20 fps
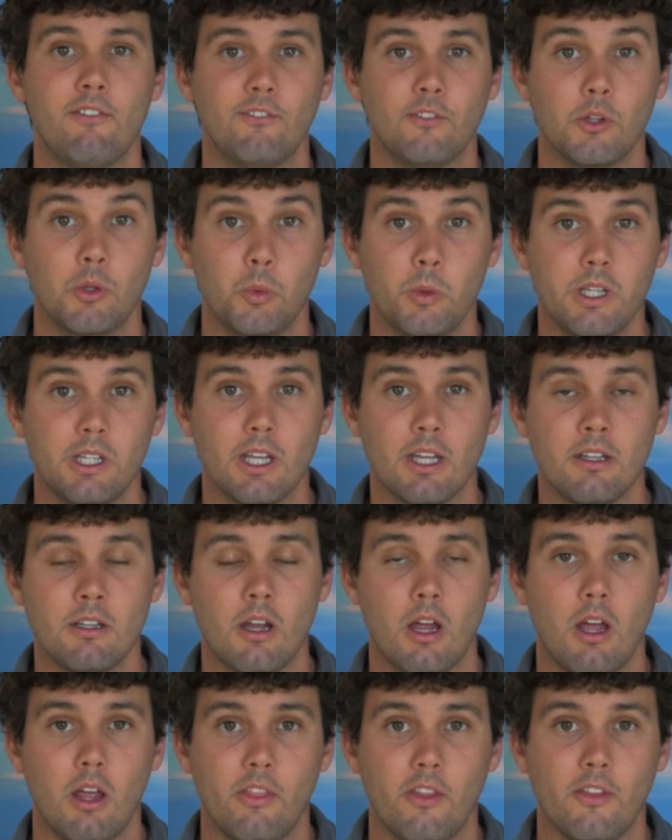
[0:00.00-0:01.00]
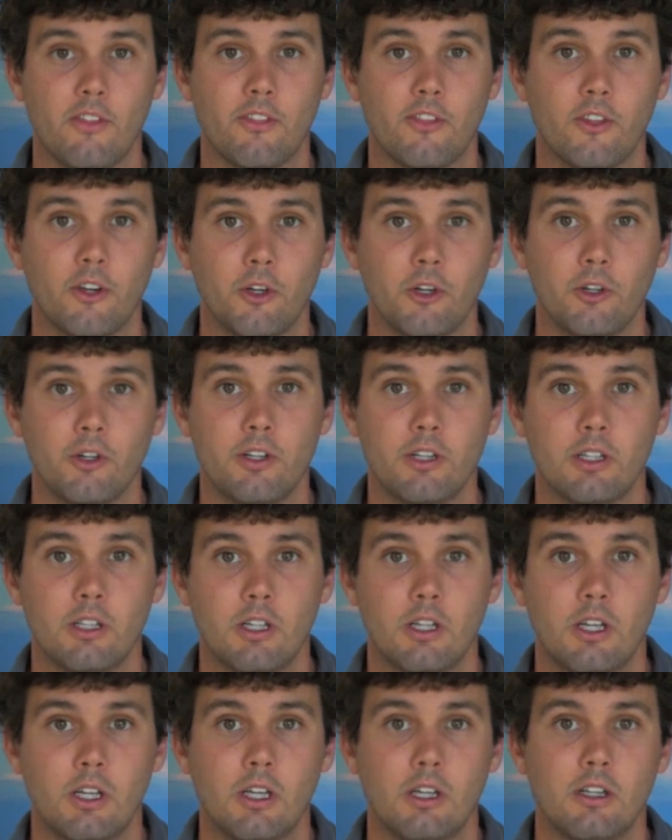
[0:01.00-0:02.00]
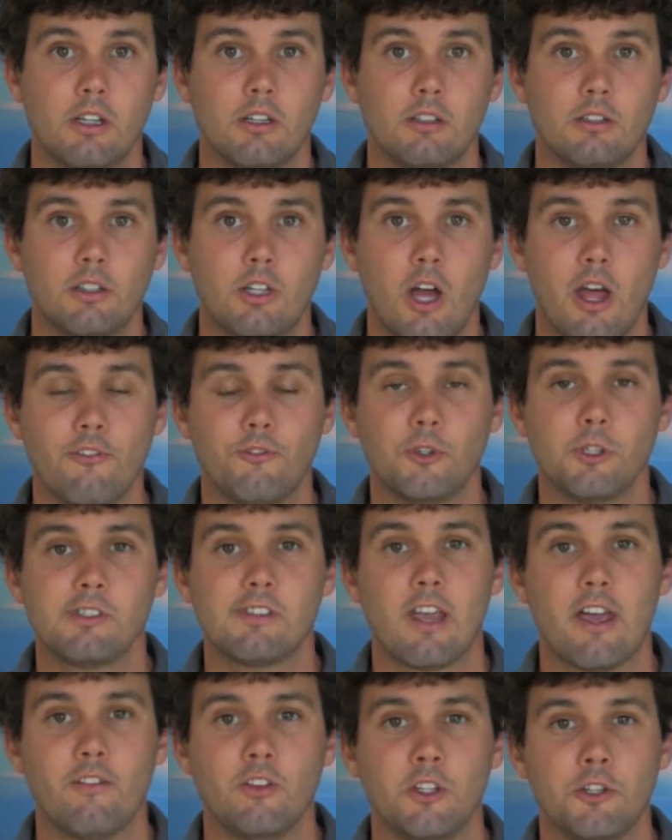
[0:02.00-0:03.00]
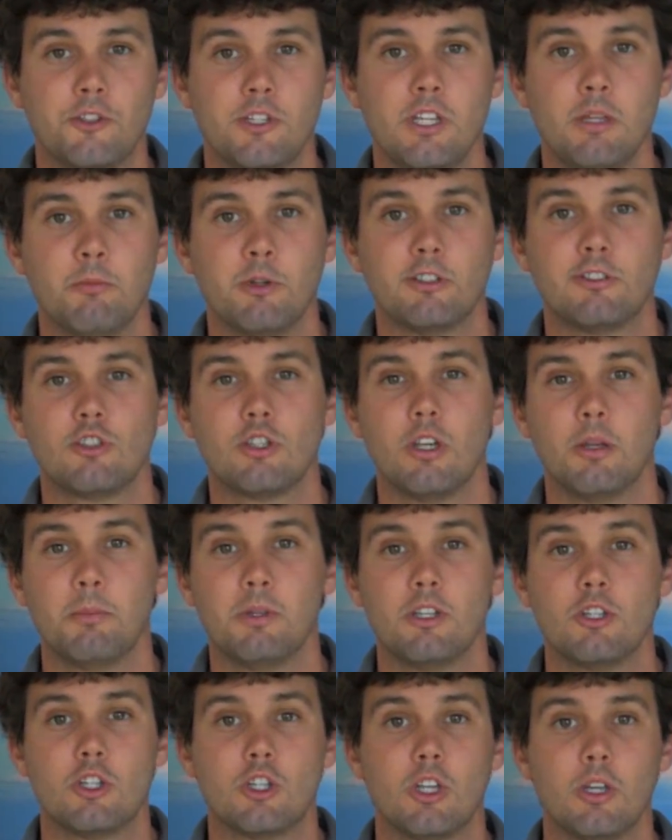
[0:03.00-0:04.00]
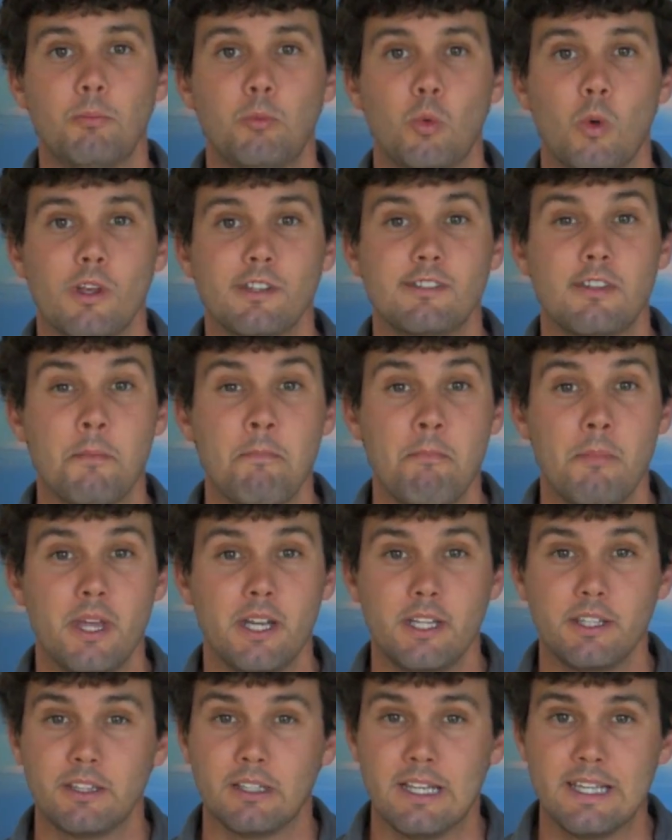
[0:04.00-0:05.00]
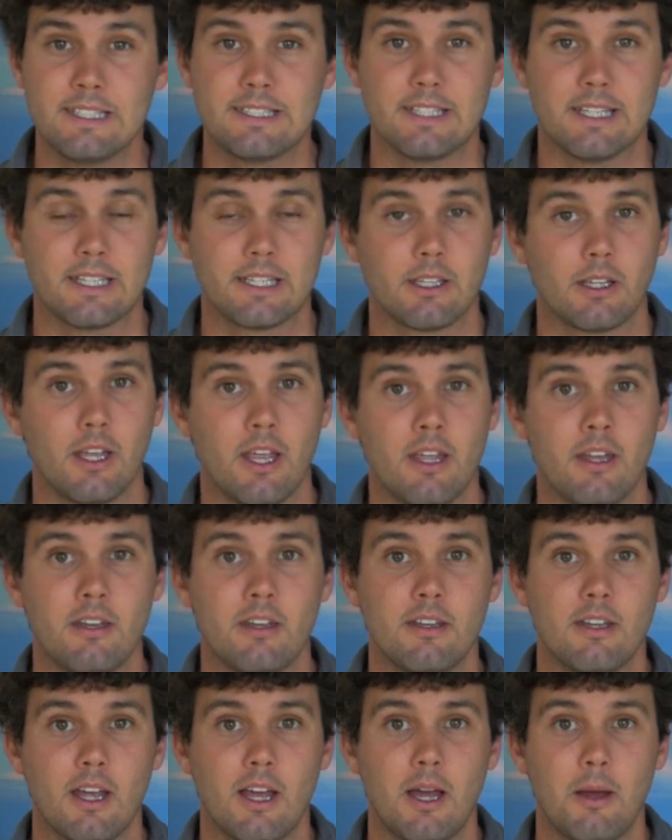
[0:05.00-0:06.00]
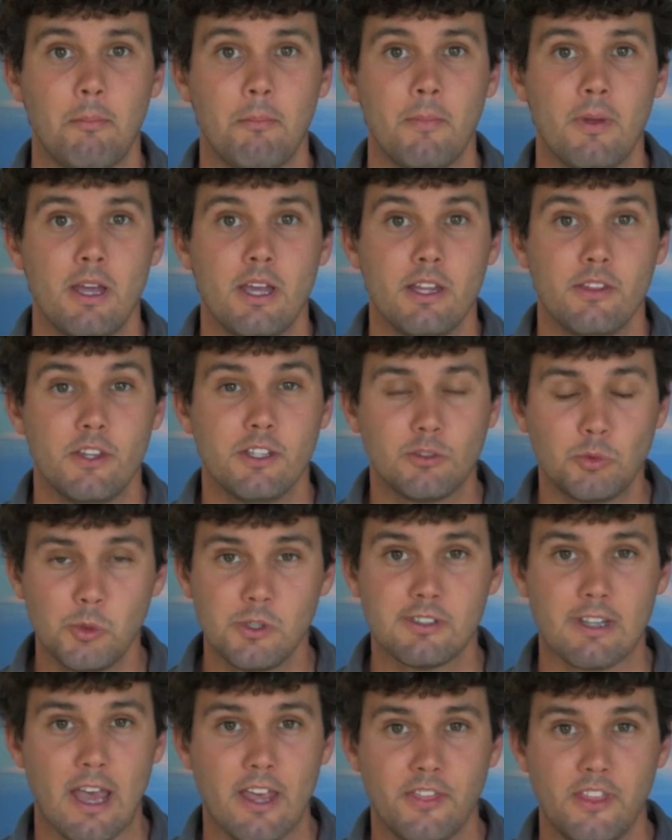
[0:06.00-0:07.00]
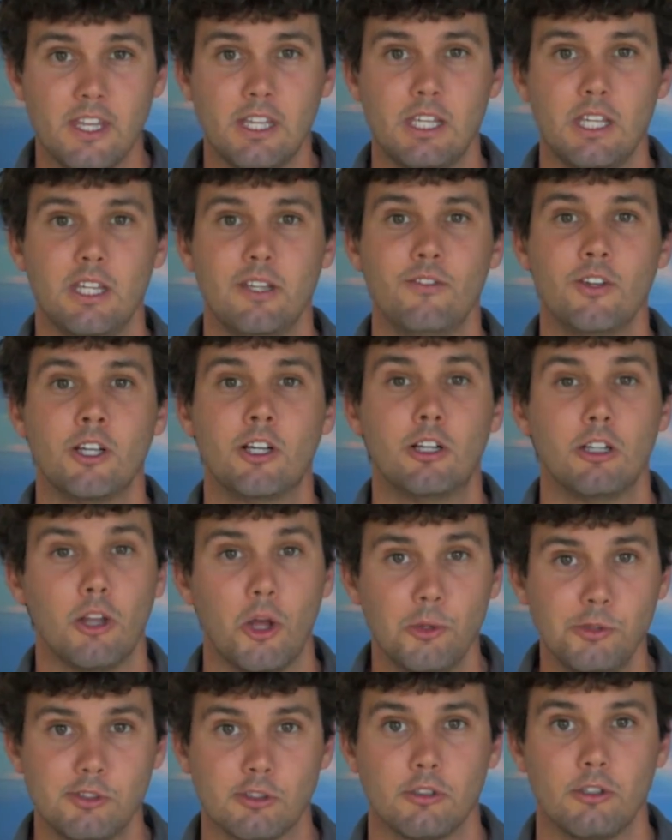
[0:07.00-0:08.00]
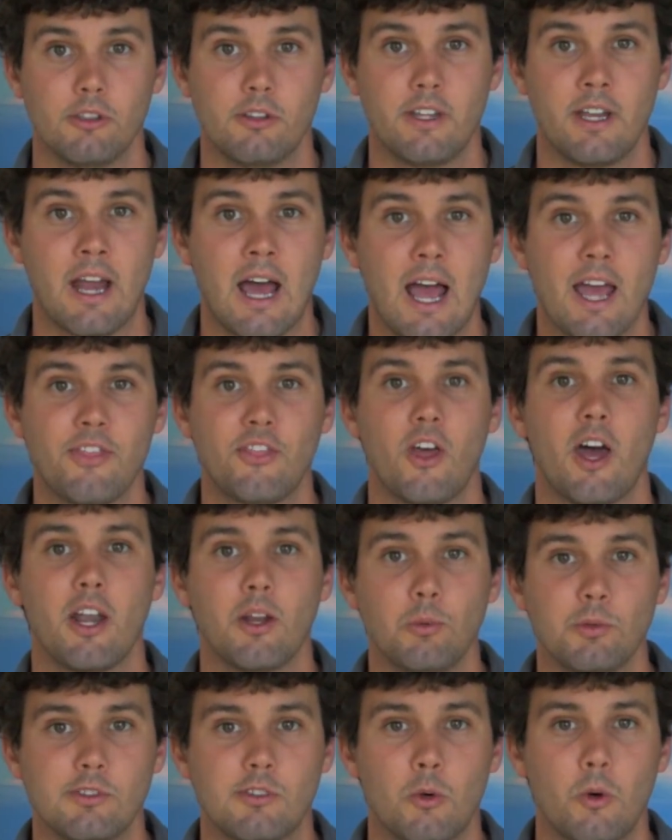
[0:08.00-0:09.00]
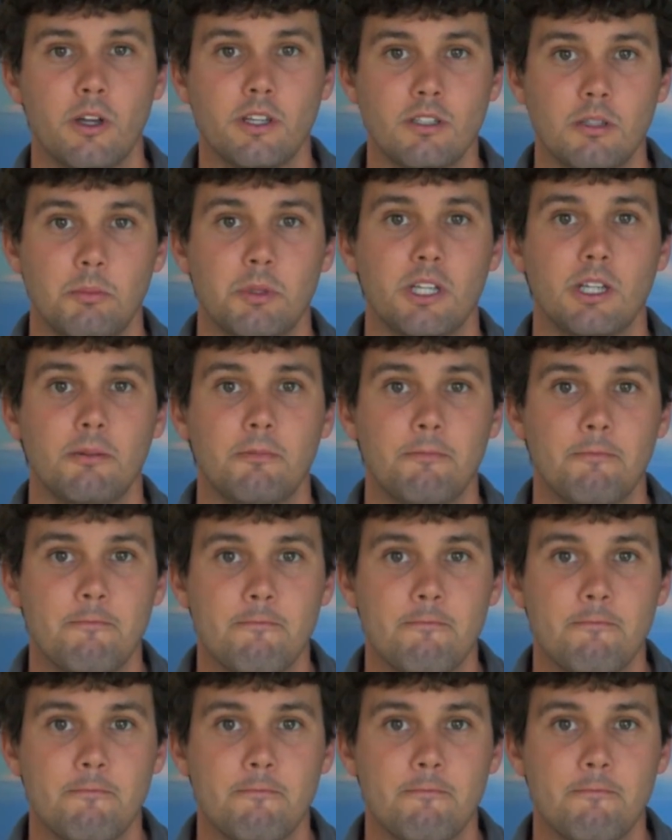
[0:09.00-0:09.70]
for the weekend, the third conference having their team race championship was the Mid-Atlantic, and this was, I think, even closer than I thought it was going to be.